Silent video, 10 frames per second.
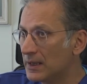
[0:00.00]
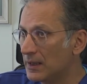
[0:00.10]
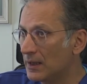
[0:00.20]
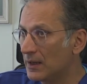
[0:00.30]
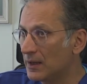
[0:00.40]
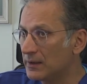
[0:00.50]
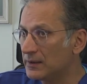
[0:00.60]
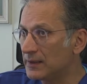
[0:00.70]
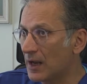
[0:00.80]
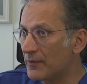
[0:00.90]

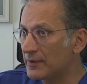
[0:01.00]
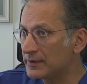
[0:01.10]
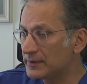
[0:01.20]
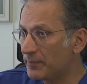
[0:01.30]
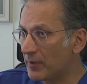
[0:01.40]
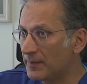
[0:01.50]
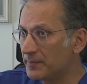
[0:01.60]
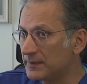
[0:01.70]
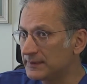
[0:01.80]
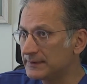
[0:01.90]
in our
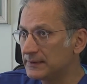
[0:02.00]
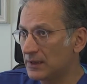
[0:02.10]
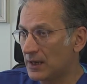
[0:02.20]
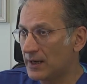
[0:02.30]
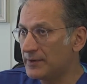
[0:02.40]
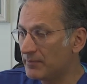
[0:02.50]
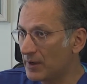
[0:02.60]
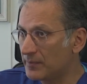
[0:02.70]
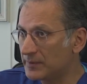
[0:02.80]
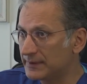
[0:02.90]
department, I
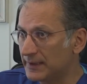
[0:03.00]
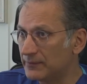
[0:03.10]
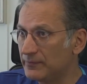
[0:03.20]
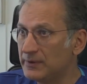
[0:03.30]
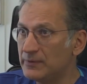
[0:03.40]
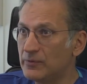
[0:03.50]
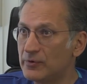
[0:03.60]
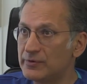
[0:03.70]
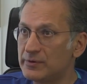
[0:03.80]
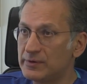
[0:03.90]
remember that we
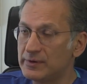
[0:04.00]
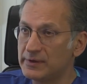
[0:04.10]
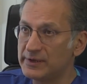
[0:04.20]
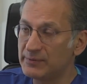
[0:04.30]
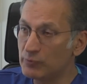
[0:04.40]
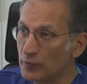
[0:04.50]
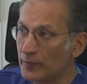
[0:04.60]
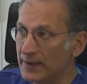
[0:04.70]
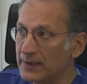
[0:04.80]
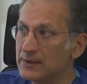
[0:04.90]
were
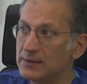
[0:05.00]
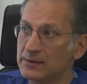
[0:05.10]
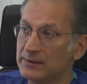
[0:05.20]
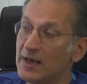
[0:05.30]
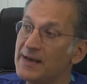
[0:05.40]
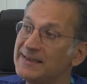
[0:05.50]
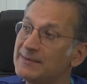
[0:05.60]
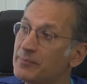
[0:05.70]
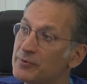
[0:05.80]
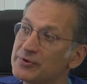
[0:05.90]
removing
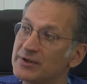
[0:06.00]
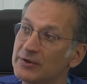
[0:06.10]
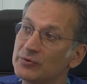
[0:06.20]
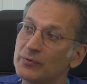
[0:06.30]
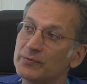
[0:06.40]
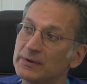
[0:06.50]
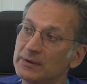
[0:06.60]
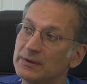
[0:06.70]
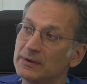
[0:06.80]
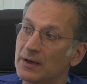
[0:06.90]
90% of
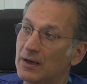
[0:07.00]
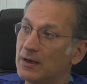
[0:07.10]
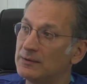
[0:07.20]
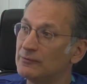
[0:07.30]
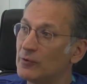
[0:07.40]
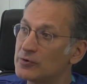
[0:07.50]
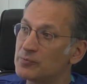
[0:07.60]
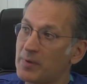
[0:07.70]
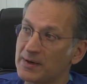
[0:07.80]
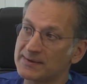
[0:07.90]
the voice
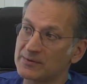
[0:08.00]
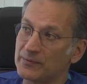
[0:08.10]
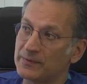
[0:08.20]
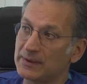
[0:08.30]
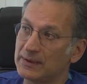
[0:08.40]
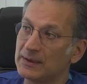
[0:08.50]
box of the